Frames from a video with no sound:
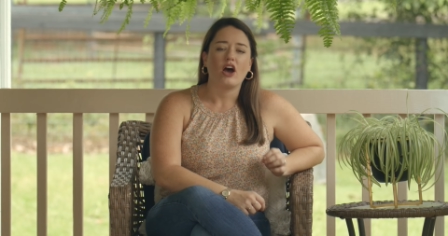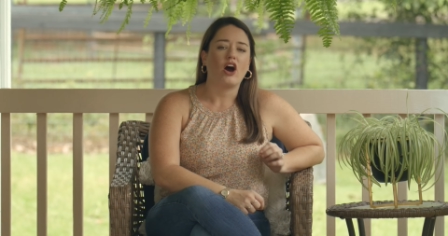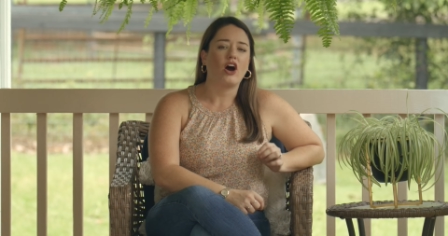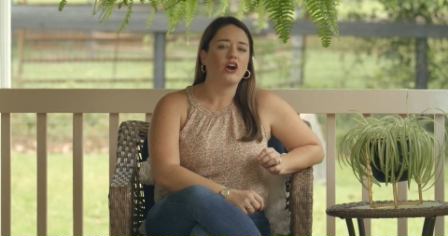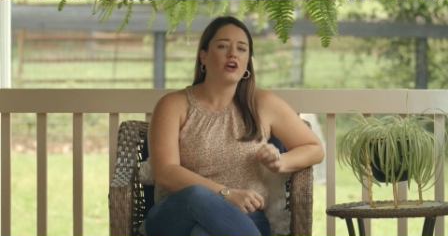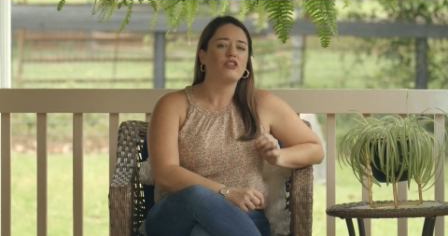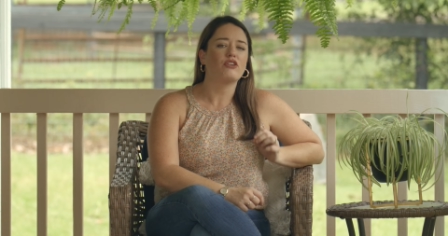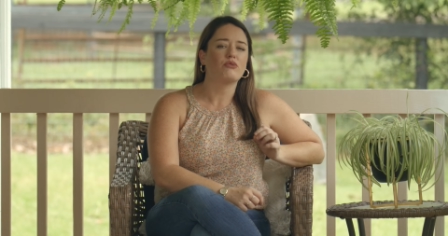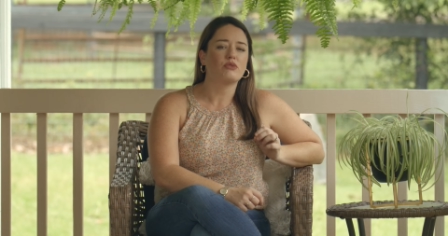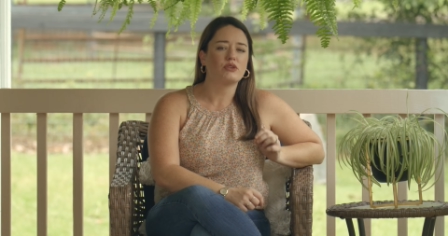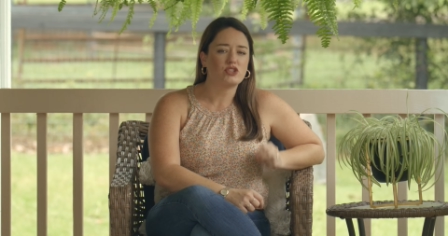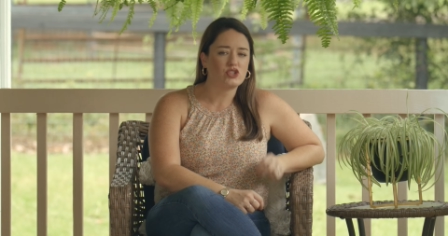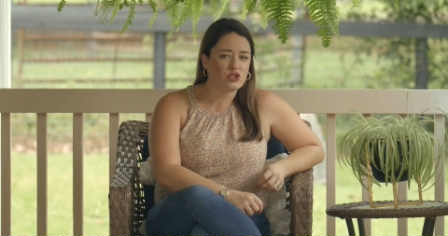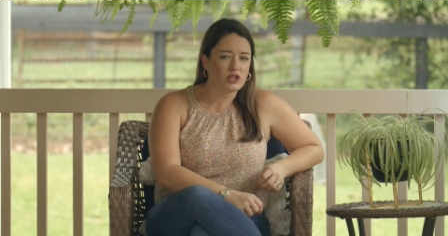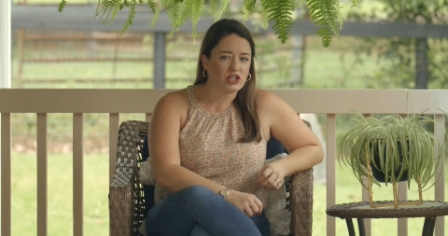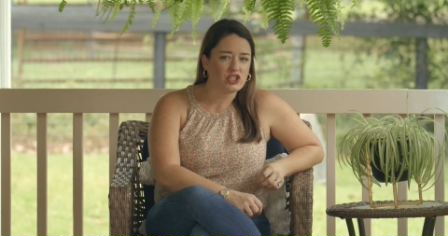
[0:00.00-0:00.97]
are the
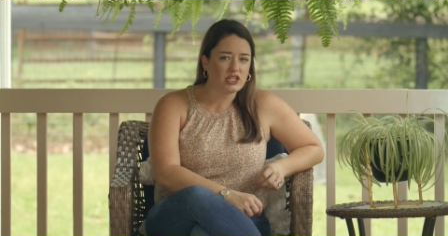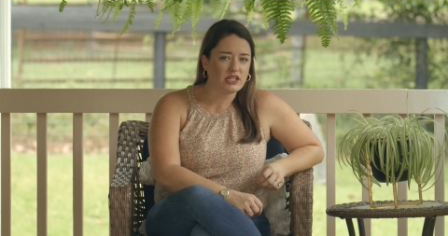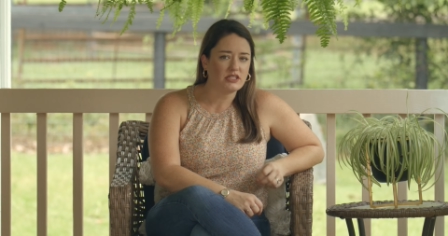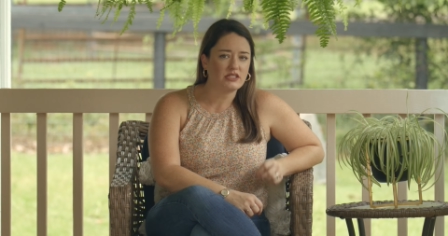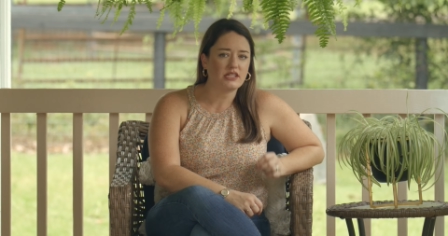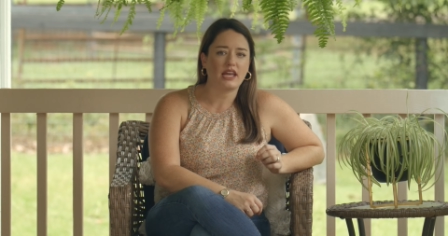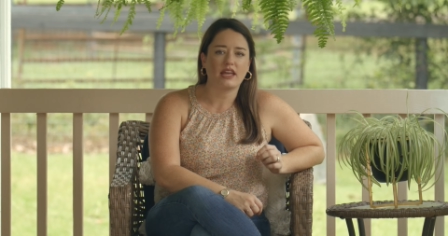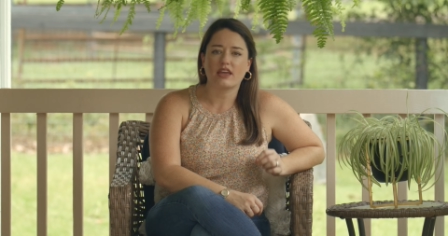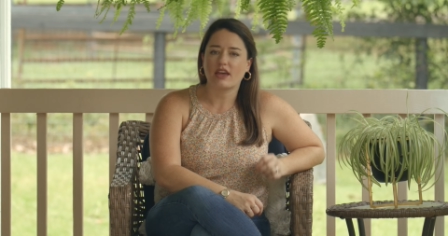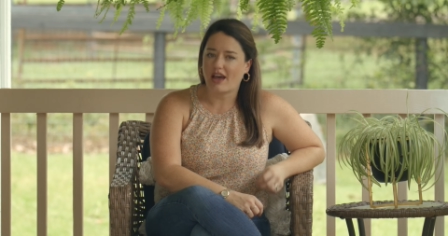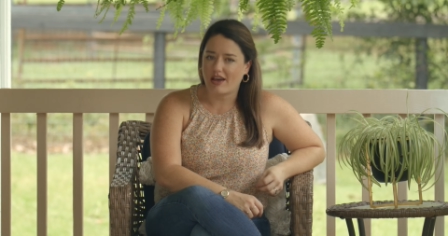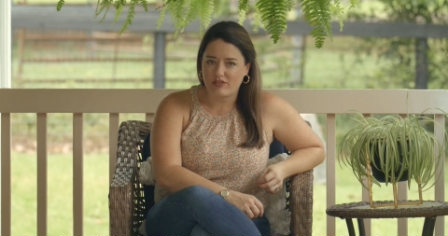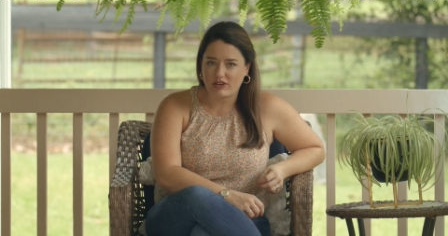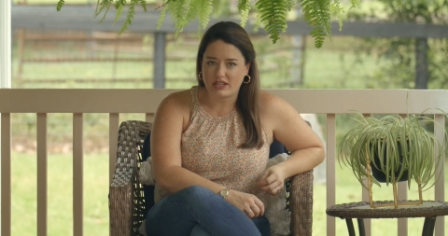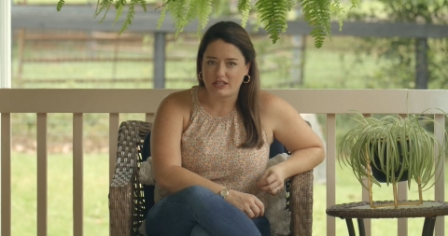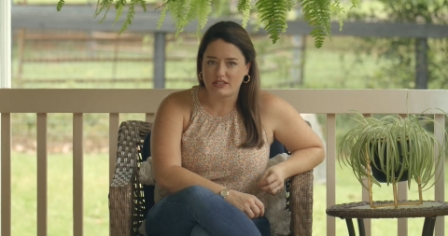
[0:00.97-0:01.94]
restrictions and
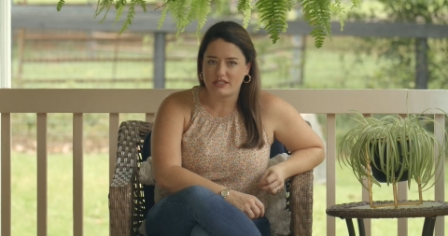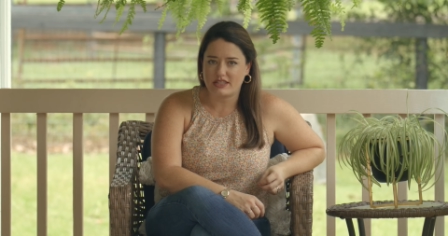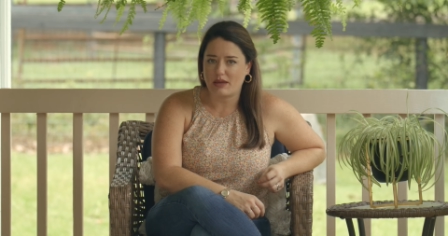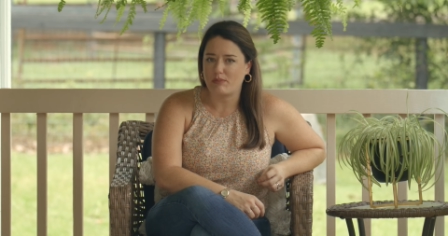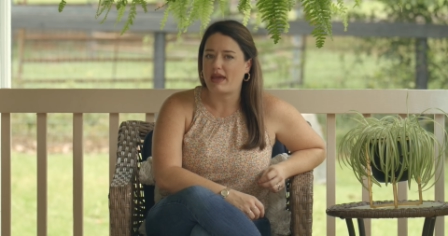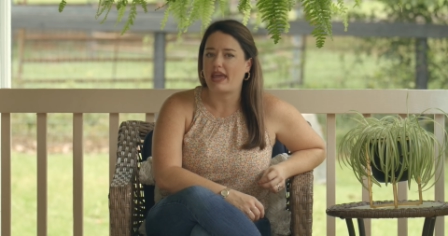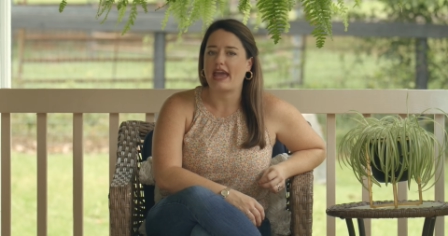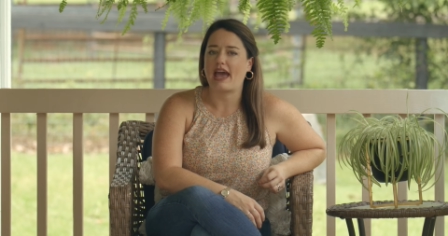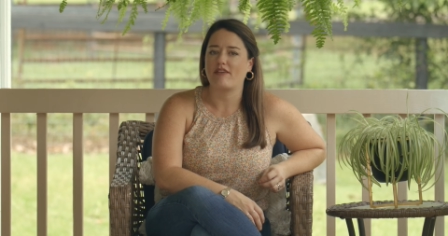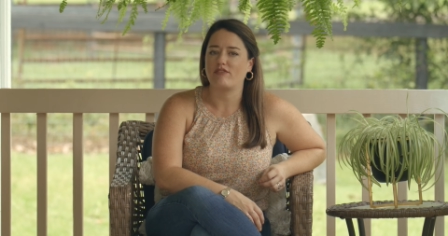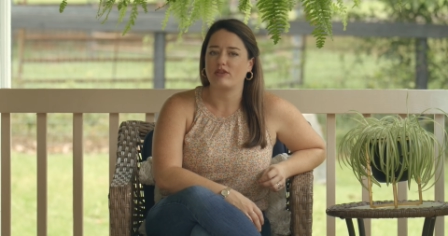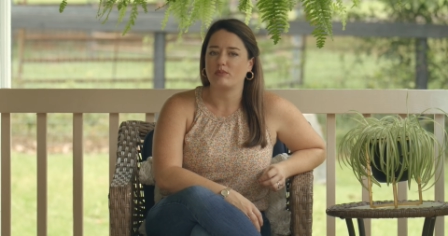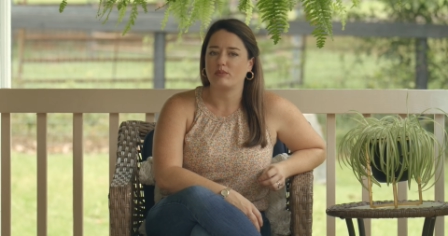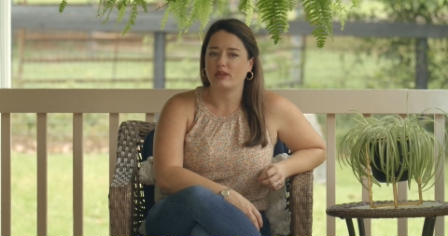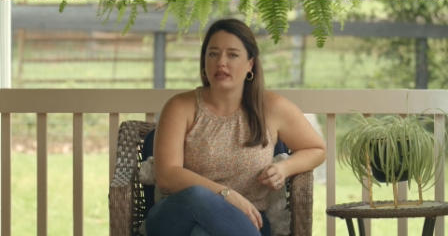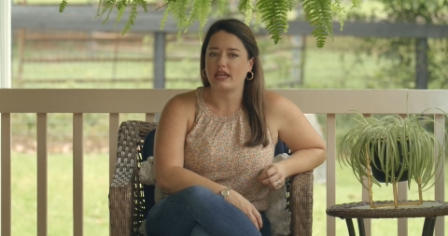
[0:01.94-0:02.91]
covenants they may have
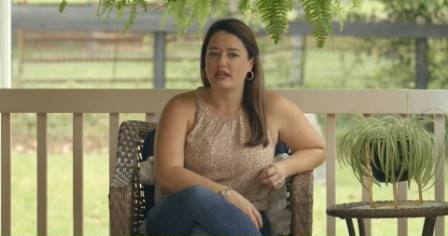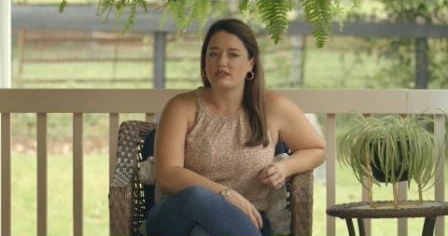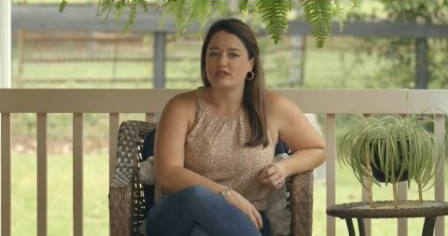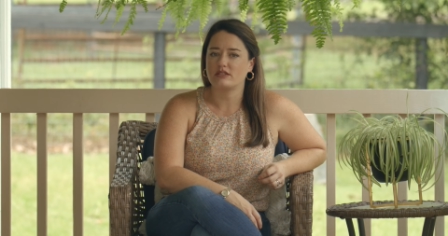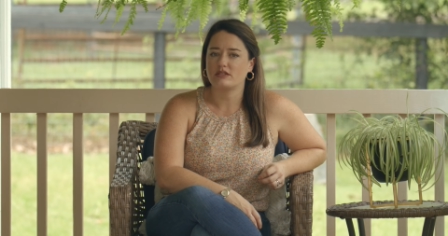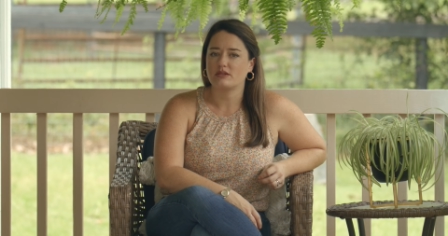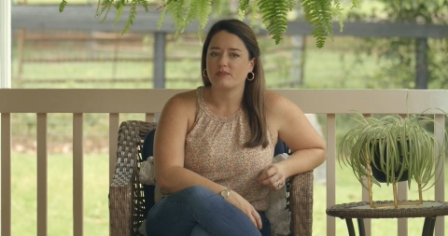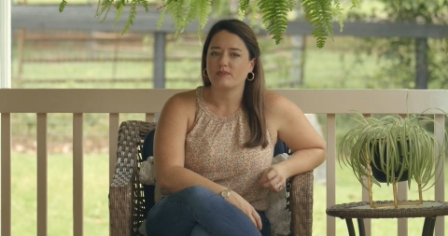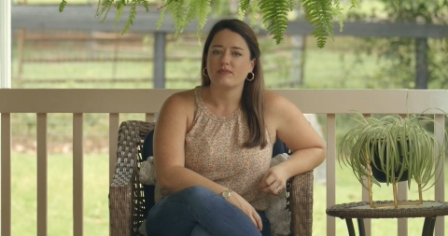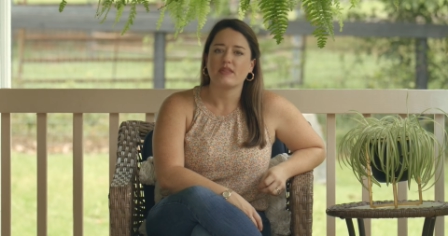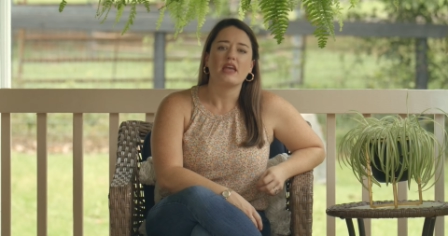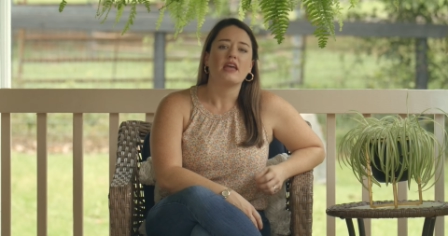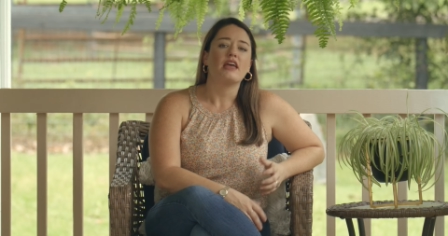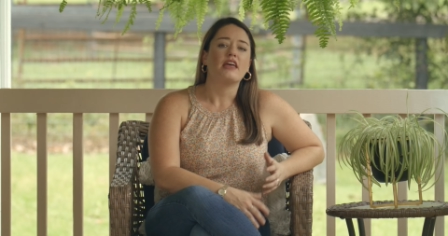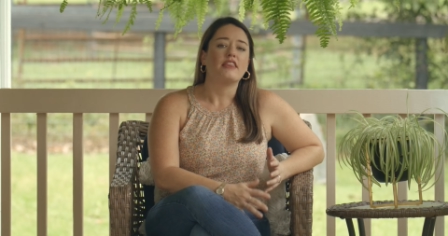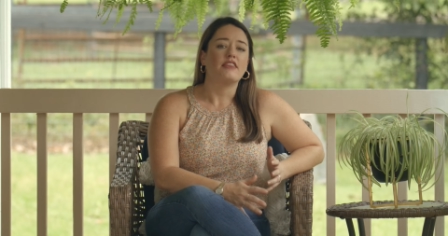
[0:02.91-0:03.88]
in place.
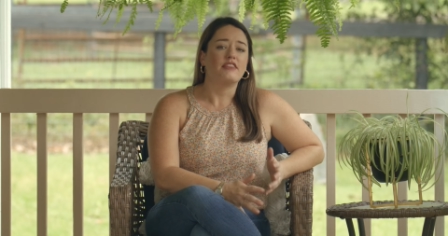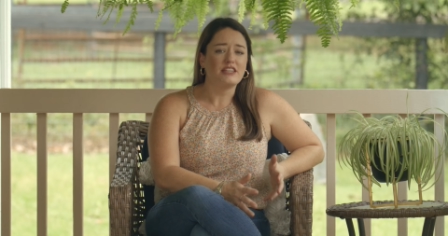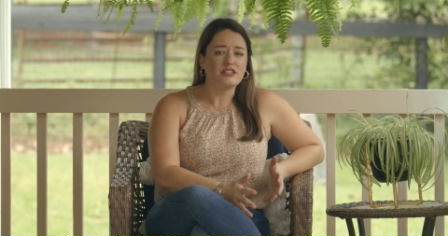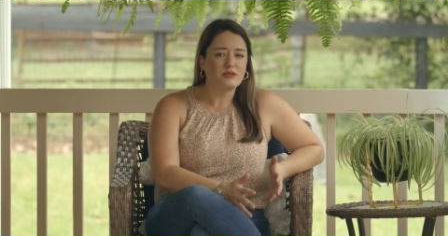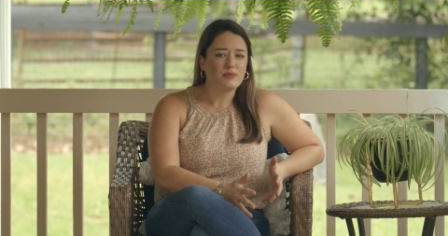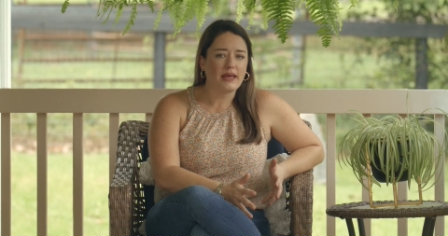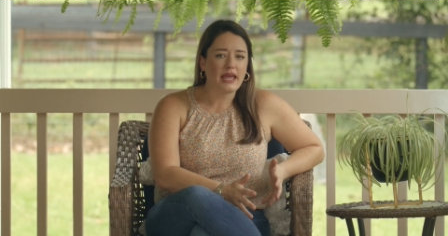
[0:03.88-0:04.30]
This